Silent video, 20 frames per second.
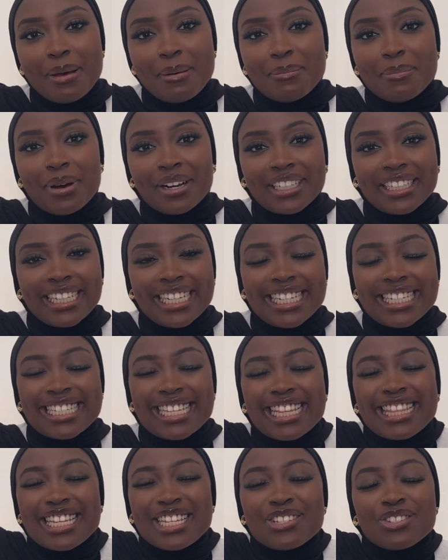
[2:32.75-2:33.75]
monkeys,
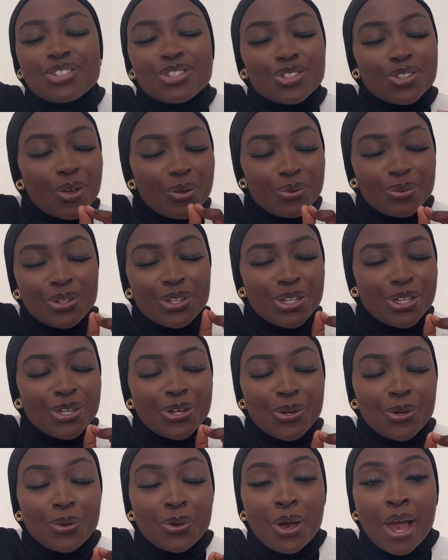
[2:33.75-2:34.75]
and they're so
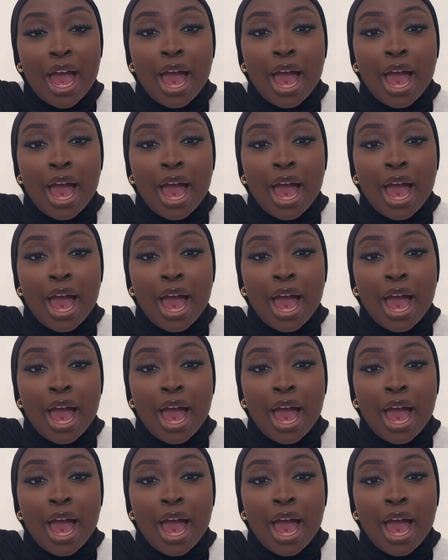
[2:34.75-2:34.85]
cute,